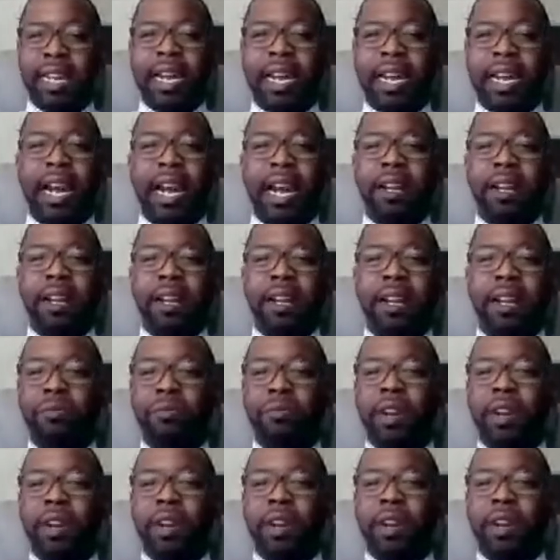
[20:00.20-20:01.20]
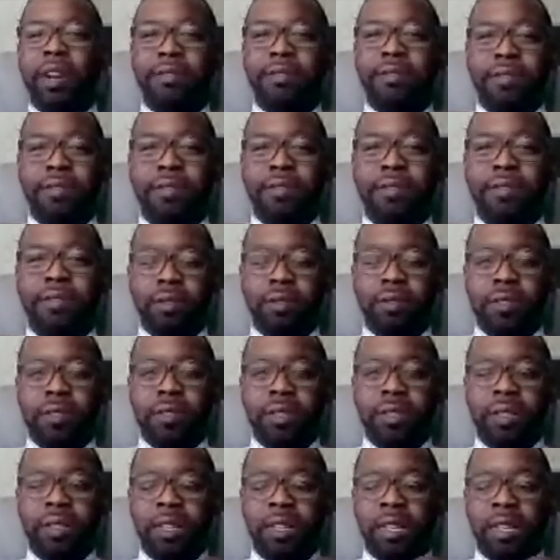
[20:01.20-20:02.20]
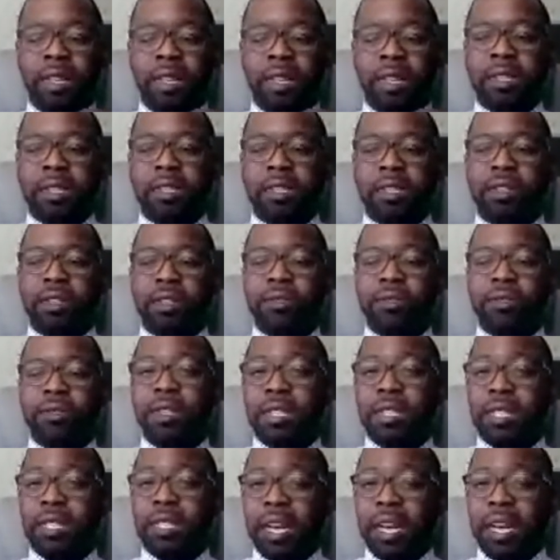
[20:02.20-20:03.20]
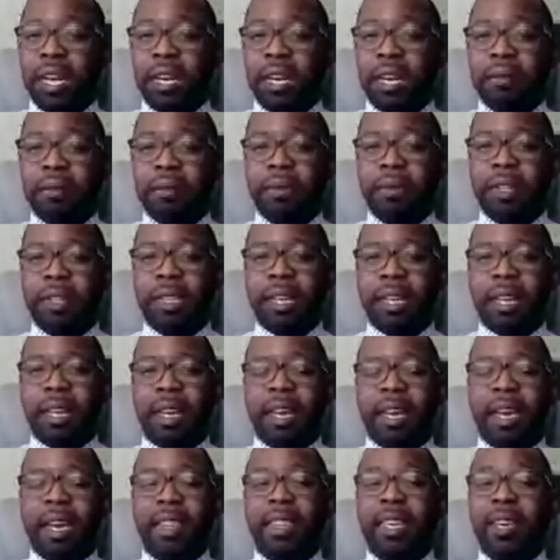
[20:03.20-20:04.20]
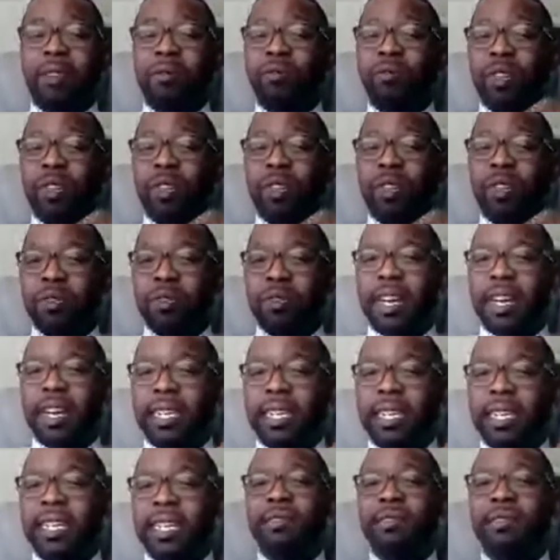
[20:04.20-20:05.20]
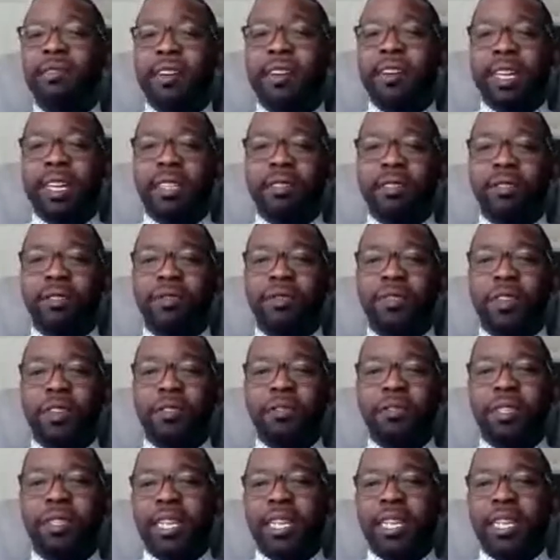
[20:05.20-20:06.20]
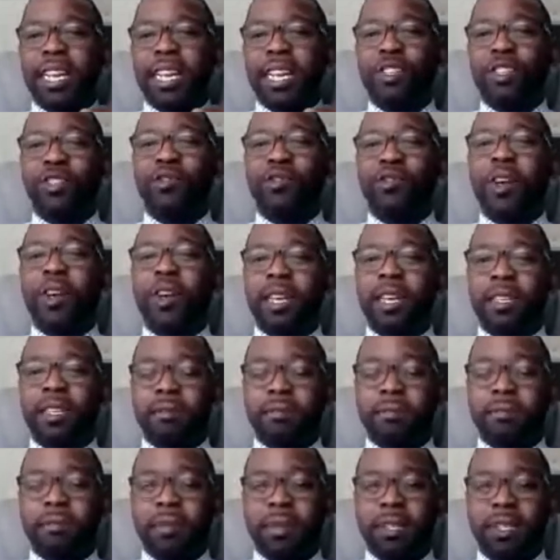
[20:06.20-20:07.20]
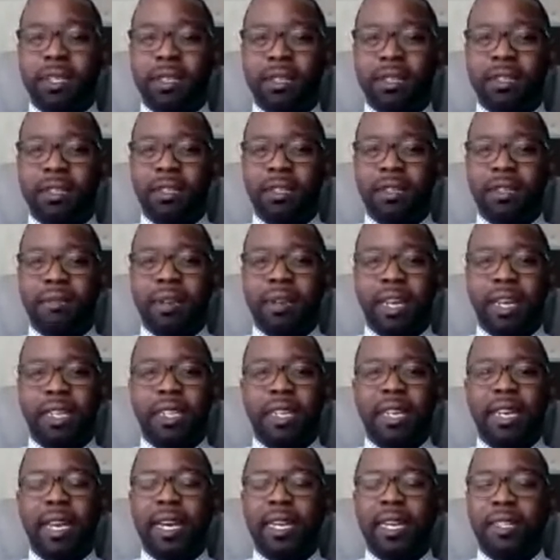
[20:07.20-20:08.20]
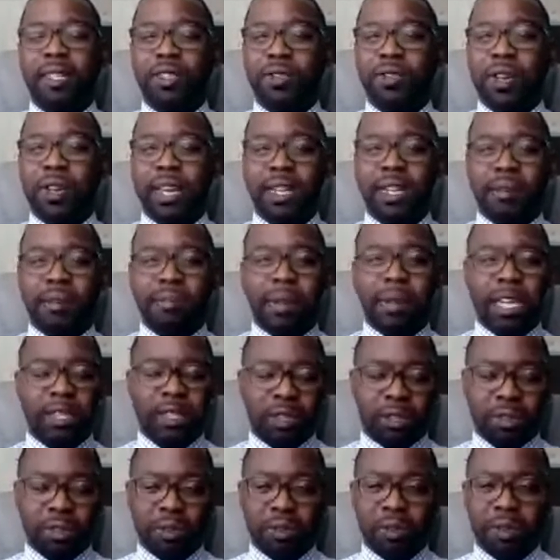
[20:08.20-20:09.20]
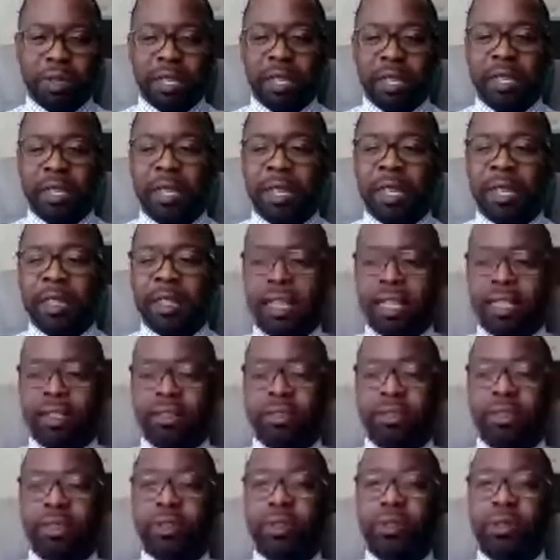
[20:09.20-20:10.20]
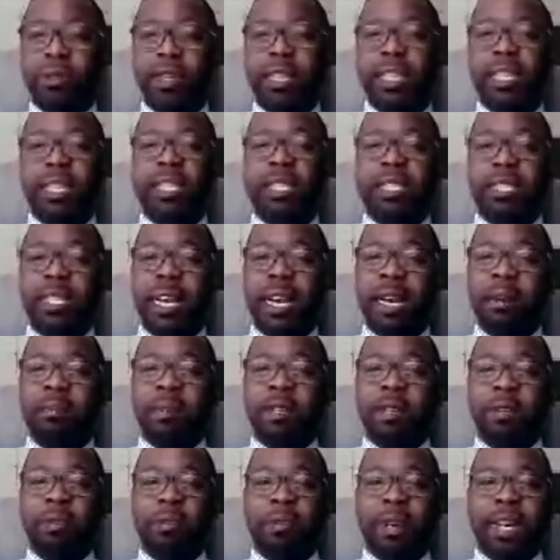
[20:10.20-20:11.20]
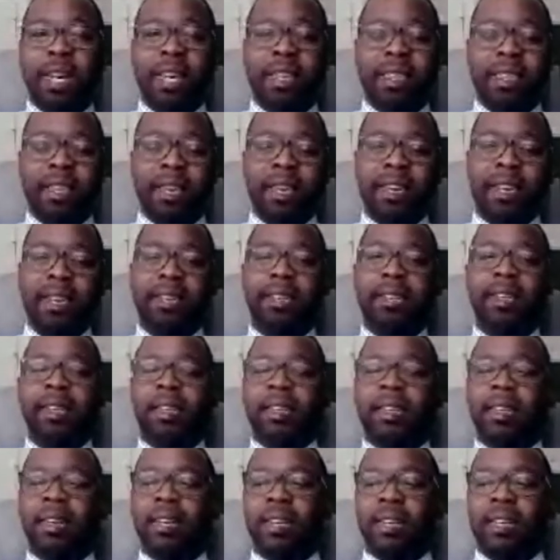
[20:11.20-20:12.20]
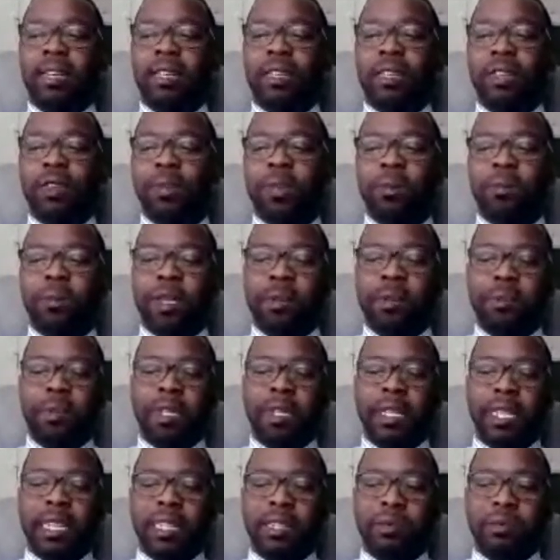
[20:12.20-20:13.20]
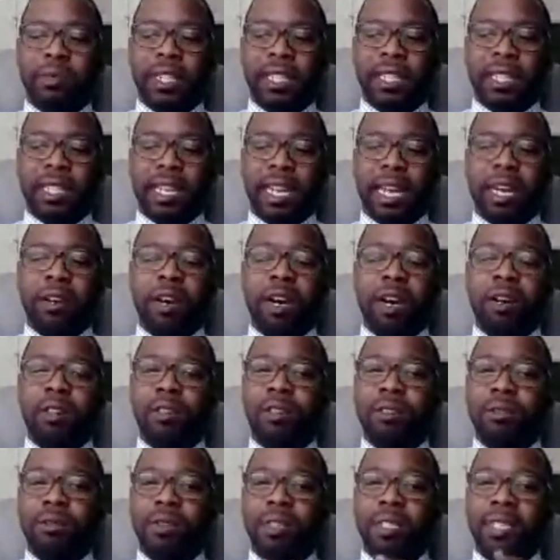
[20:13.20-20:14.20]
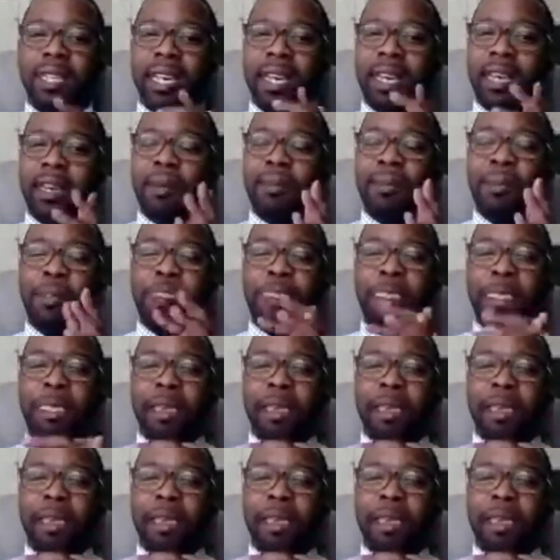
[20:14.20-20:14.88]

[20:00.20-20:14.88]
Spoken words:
You got to hire the right folks to do the job. And then once you've identified those folks, you got to train them, right? You got to train them, make sure that they're doing the job in a way that you would be pleased with. And I'll also say,